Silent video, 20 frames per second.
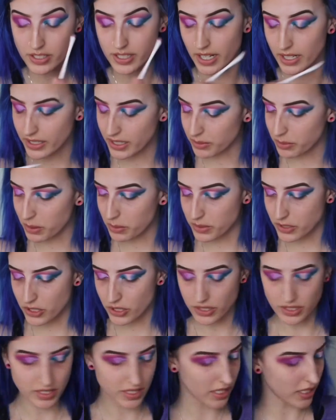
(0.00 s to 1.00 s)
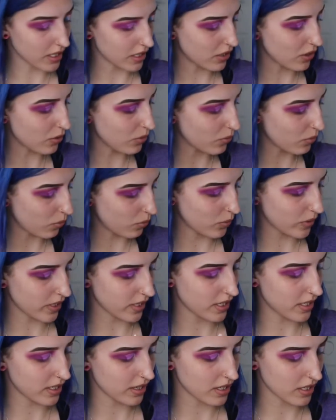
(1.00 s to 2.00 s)
kind of like what we just did
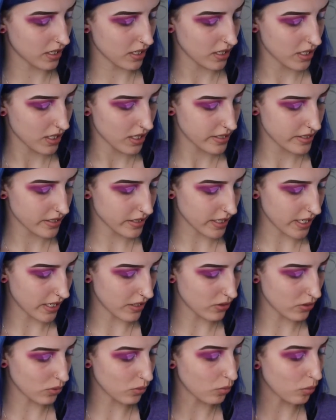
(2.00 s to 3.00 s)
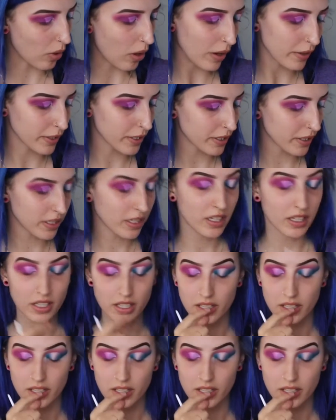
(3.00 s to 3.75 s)
with Scandal Water,